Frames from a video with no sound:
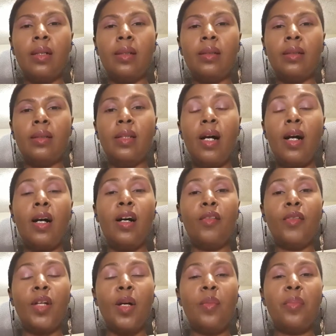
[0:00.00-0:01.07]

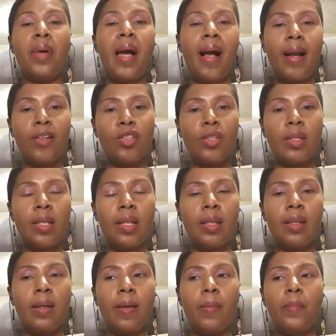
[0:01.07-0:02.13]
love, compassionate.
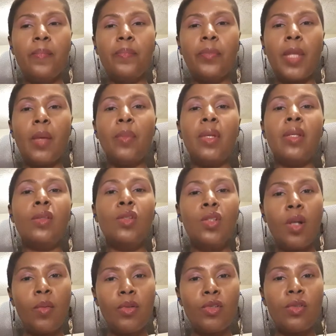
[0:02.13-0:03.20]
I mean, you
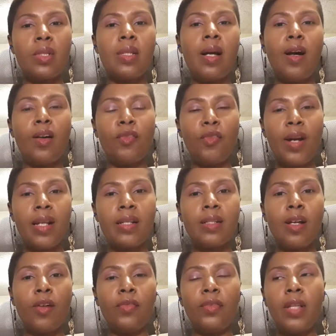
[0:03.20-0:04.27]
start with yourself, right?
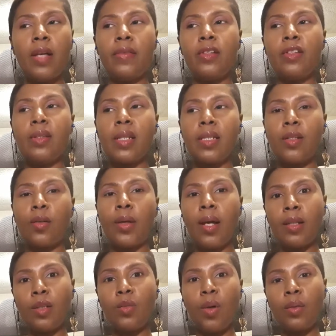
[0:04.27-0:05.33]
Self-love. And so
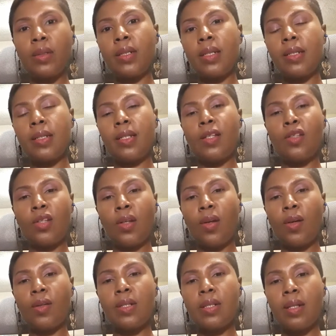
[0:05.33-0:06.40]
Kelly Rowland is teaching
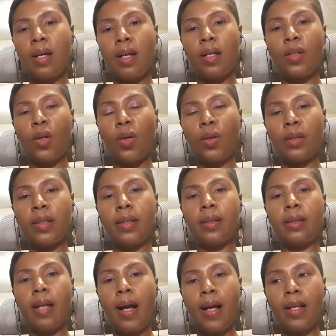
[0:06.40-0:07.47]
her son early
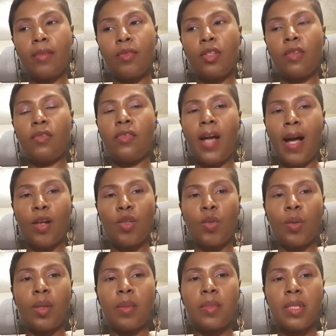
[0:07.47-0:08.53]
in life to value
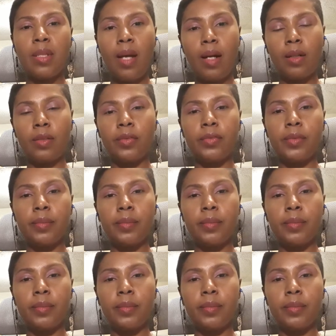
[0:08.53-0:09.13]
himself,